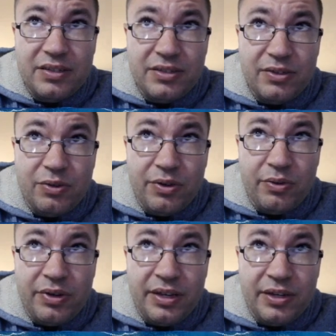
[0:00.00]
so you
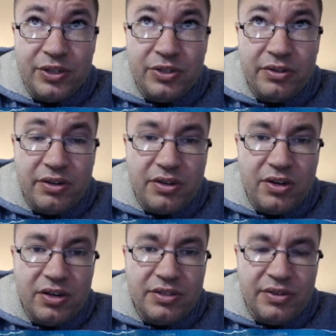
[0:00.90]
can insure your
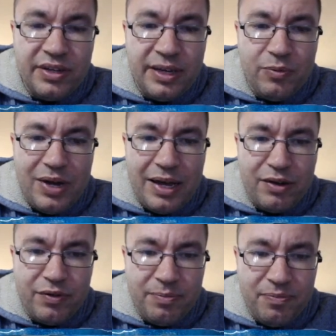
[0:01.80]
cards, you can keep track
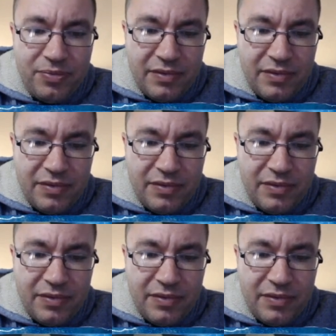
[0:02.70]
of them.